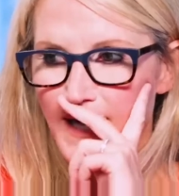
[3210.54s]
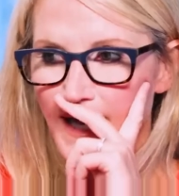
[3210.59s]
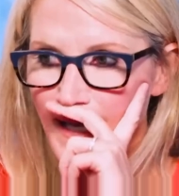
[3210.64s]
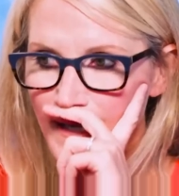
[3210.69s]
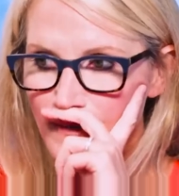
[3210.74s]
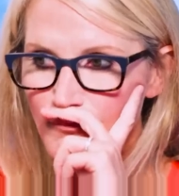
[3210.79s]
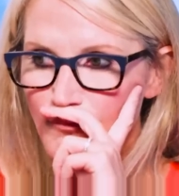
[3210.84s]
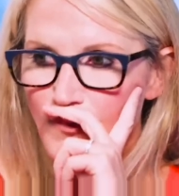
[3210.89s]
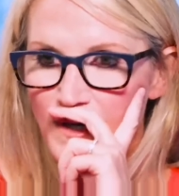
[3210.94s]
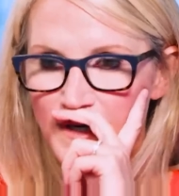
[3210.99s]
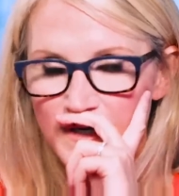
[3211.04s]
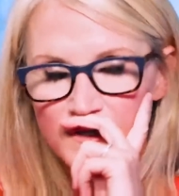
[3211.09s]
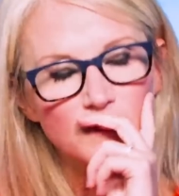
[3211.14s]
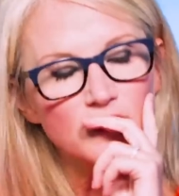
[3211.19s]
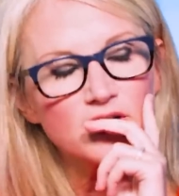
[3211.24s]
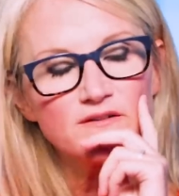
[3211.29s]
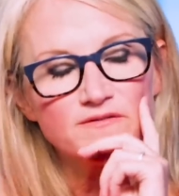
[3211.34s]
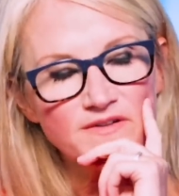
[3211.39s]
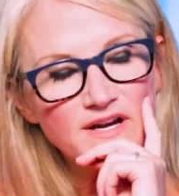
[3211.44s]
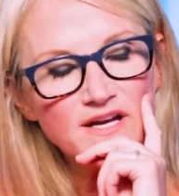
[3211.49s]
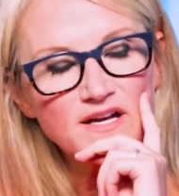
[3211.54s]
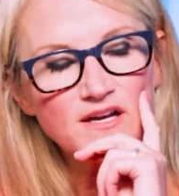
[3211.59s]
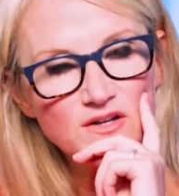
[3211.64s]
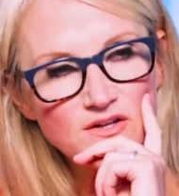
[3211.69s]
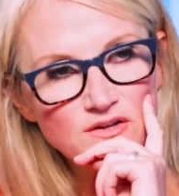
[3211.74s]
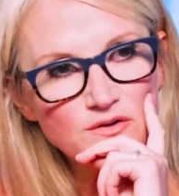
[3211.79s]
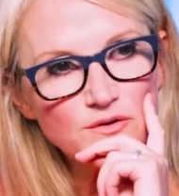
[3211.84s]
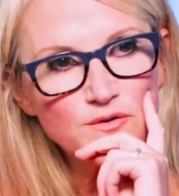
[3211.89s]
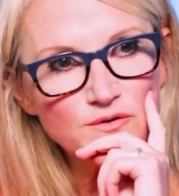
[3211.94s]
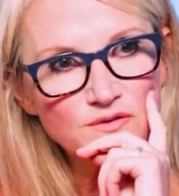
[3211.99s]
I wonder if I
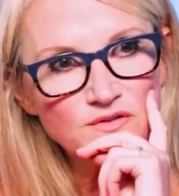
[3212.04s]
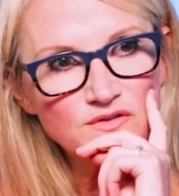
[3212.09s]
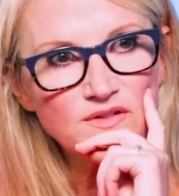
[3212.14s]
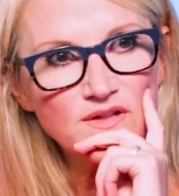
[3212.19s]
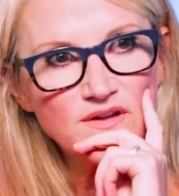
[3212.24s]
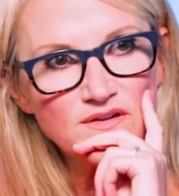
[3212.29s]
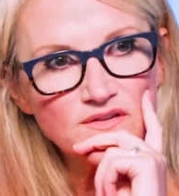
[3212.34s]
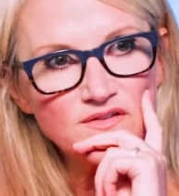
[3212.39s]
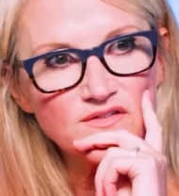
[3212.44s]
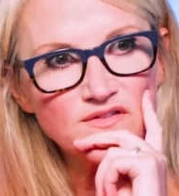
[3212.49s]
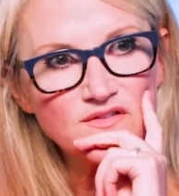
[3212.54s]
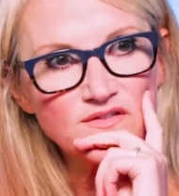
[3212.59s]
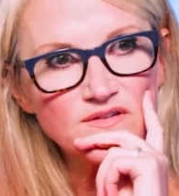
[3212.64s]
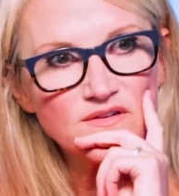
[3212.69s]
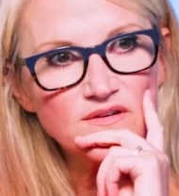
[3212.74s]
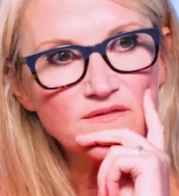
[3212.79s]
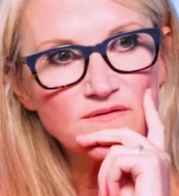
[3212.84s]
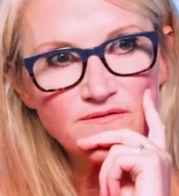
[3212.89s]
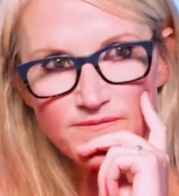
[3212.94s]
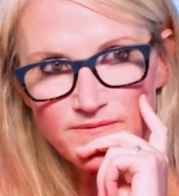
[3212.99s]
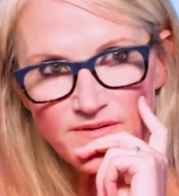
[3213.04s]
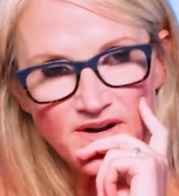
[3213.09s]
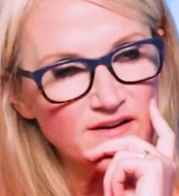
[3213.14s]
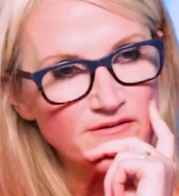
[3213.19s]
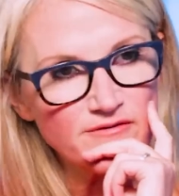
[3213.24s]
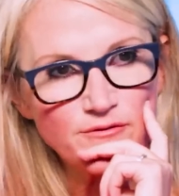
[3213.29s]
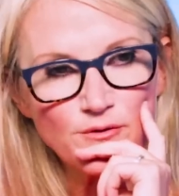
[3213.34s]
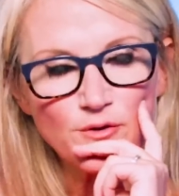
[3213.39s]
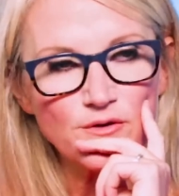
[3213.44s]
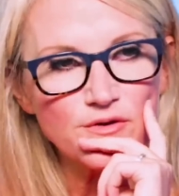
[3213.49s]
can use this
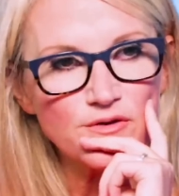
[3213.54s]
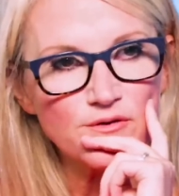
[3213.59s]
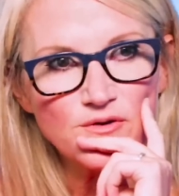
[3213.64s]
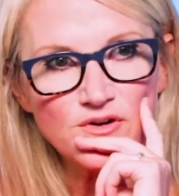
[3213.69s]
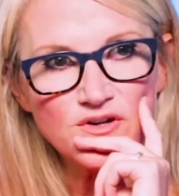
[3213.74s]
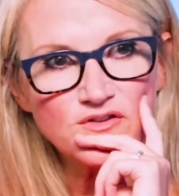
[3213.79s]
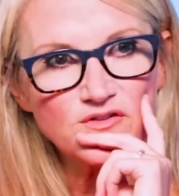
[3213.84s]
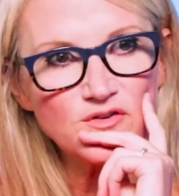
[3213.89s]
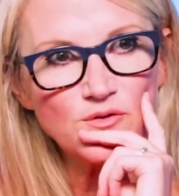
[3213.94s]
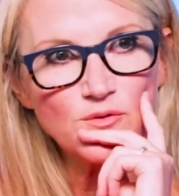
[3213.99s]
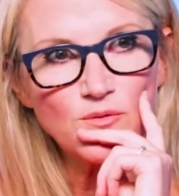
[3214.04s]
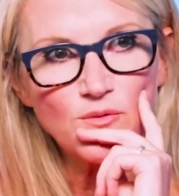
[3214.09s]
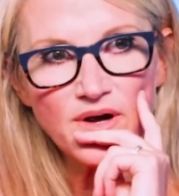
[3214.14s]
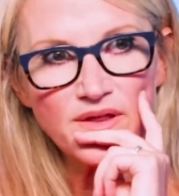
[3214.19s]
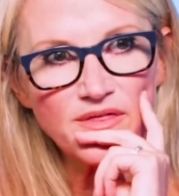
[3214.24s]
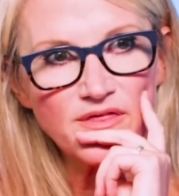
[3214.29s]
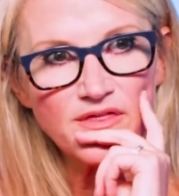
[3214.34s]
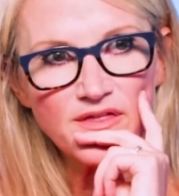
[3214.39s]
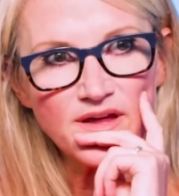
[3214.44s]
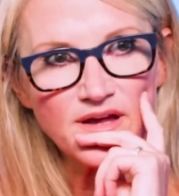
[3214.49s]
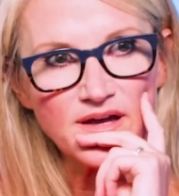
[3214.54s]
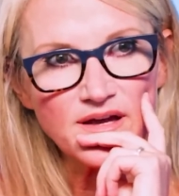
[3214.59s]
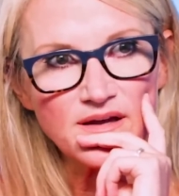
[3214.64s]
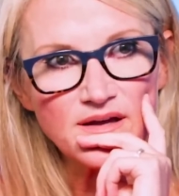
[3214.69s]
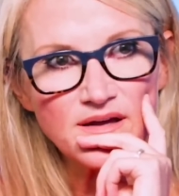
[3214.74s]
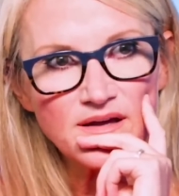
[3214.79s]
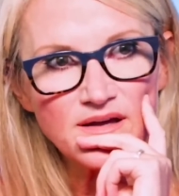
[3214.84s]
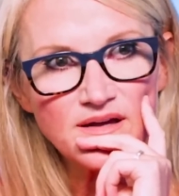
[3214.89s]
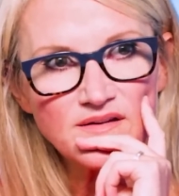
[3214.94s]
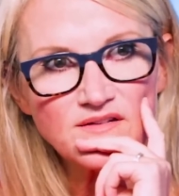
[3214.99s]
5-4-3-2-1
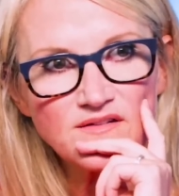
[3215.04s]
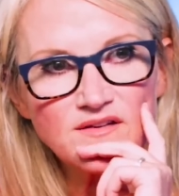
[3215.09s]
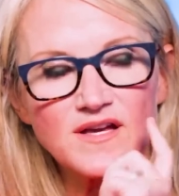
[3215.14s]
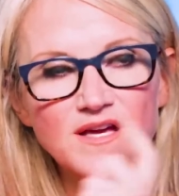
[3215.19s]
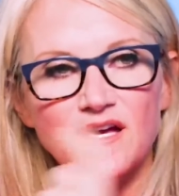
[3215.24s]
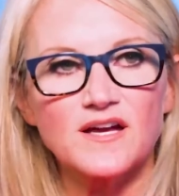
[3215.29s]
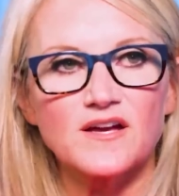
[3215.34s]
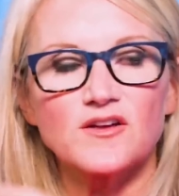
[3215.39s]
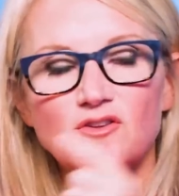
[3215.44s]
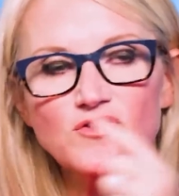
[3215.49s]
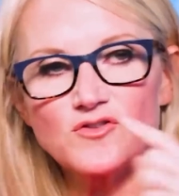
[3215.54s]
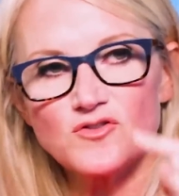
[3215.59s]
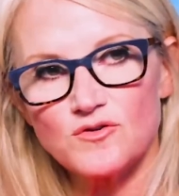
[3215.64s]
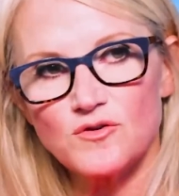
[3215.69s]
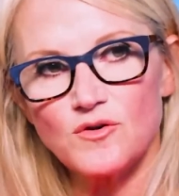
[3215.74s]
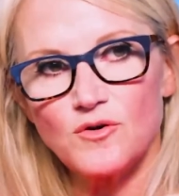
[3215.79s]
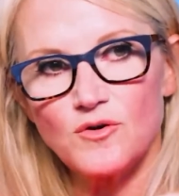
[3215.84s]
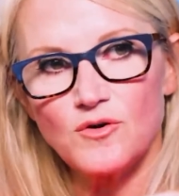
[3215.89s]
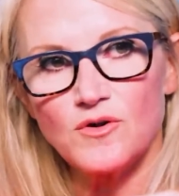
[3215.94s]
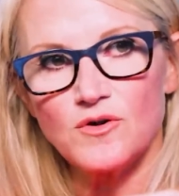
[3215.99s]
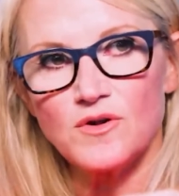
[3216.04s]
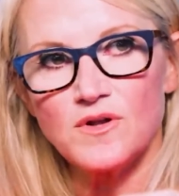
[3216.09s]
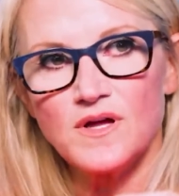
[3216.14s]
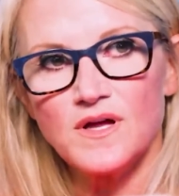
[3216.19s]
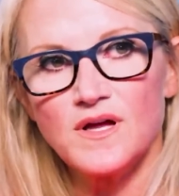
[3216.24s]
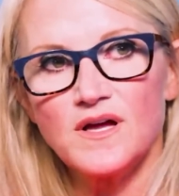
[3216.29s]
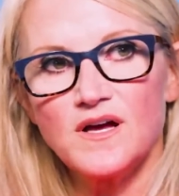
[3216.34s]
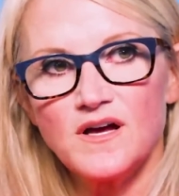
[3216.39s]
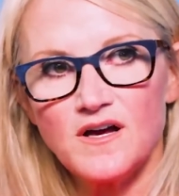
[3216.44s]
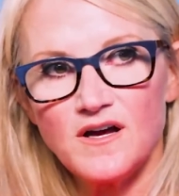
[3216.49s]
thing to get
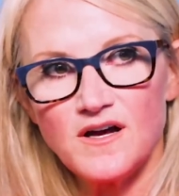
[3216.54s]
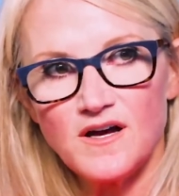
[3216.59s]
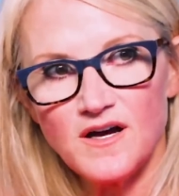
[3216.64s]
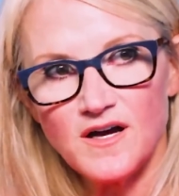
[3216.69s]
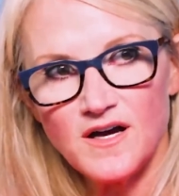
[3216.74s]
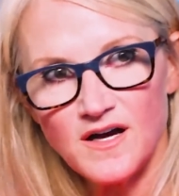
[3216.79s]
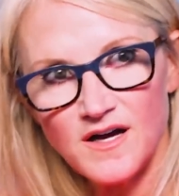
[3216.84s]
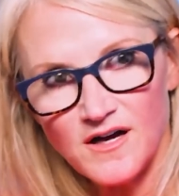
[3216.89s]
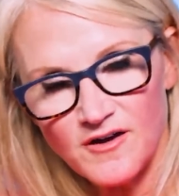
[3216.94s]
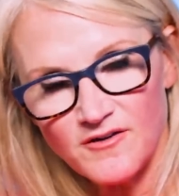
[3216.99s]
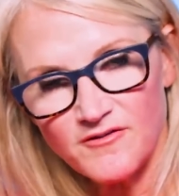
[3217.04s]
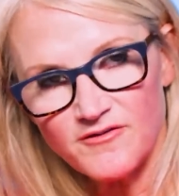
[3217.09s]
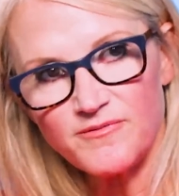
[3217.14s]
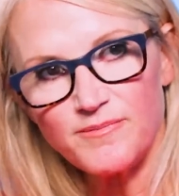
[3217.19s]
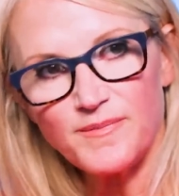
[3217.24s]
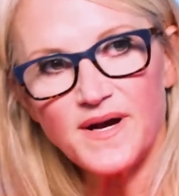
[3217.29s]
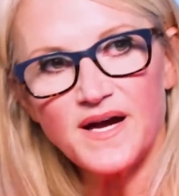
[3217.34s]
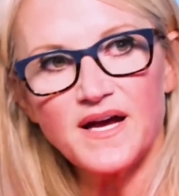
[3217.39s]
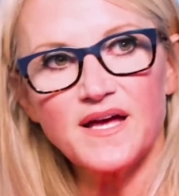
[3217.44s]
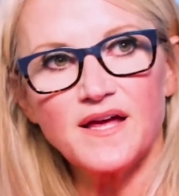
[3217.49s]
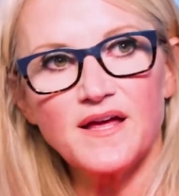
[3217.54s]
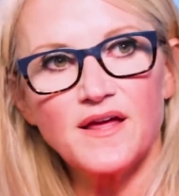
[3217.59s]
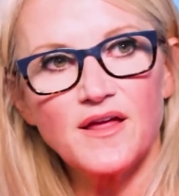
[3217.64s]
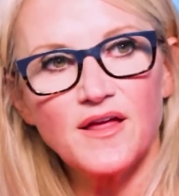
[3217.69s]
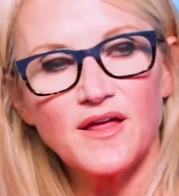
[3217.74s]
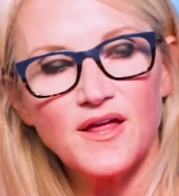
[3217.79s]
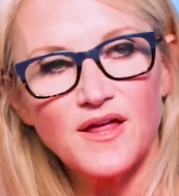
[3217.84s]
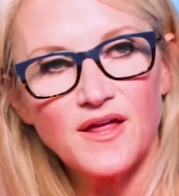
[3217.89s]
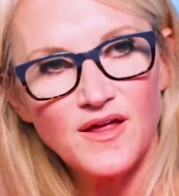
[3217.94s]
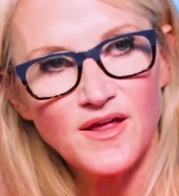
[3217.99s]
control of my
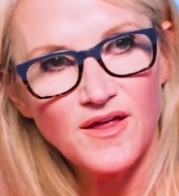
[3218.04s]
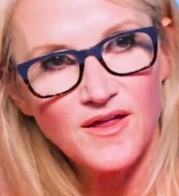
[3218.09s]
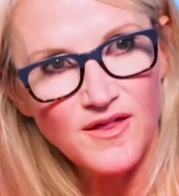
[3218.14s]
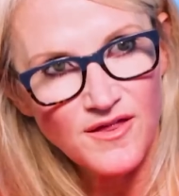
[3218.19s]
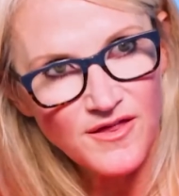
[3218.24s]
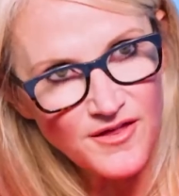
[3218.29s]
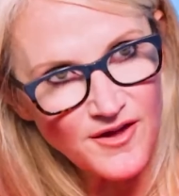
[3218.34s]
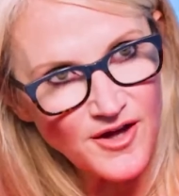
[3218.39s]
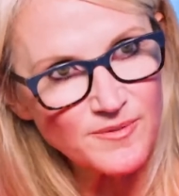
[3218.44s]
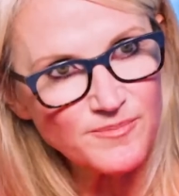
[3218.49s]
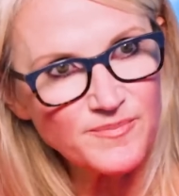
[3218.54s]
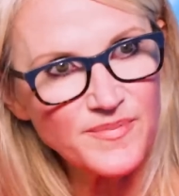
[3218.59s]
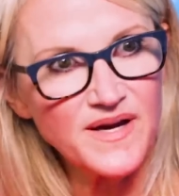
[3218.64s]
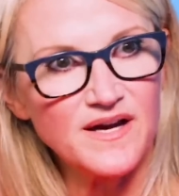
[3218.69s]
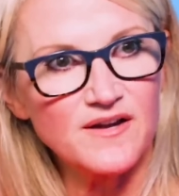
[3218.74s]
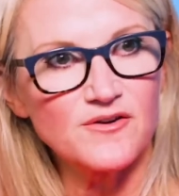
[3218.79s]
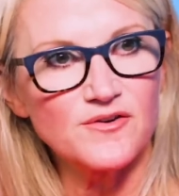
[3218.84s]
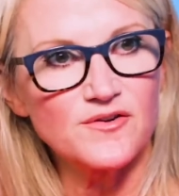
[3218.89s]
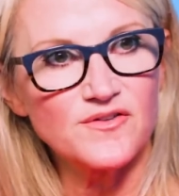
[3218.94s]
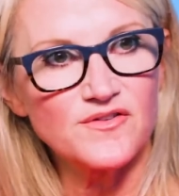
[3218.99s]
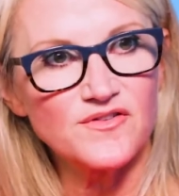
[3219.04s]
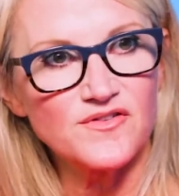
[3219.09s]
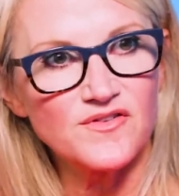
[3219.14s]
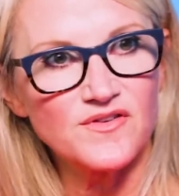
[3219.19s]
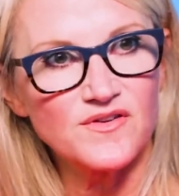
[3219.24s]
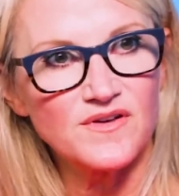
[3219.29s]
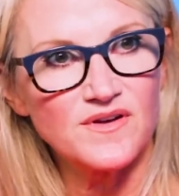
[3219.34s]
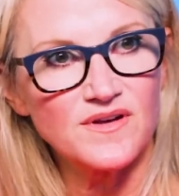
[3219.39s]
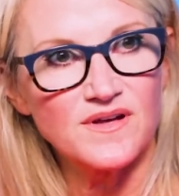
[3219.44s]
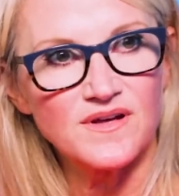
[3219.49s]
thought patterns.